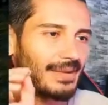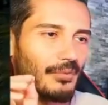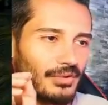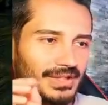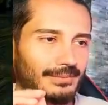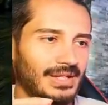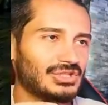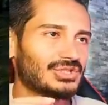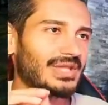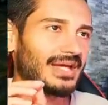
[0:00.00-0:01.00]
more
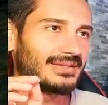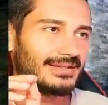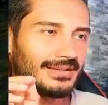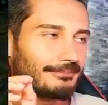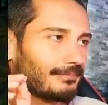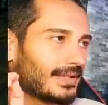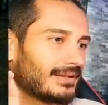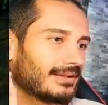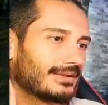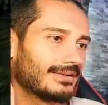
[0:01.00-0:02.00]
damage than the
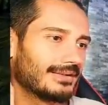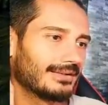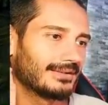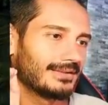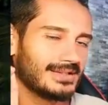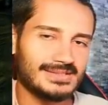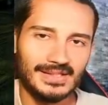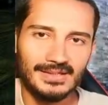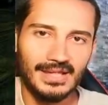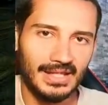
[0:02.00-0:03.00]
his
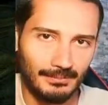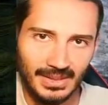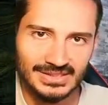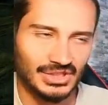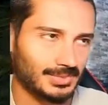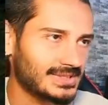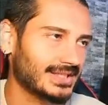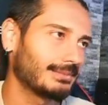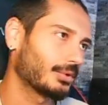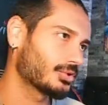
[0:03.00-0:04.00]
NM max HP
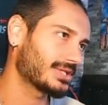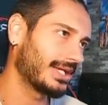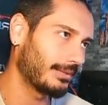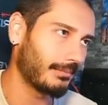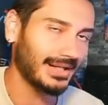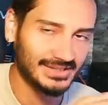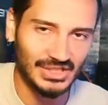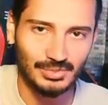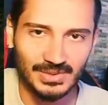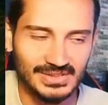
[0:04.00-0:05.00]
skill, because NM max
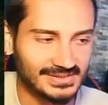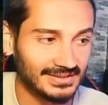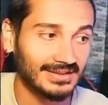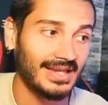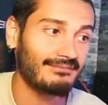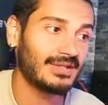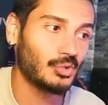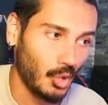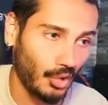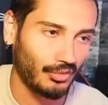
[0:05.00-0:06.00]
HP is still heavy
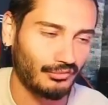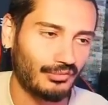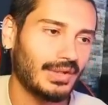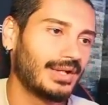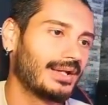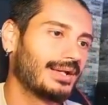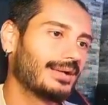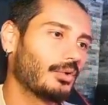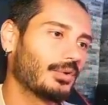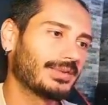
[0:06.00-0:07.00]
nerf
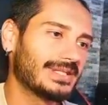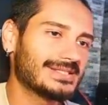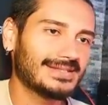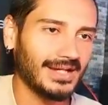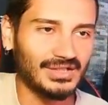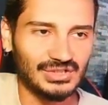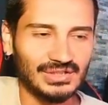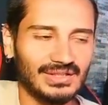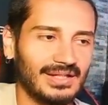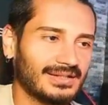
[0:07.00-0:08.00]
on this
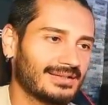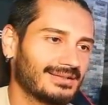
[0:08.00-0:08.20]
dungeon. Like,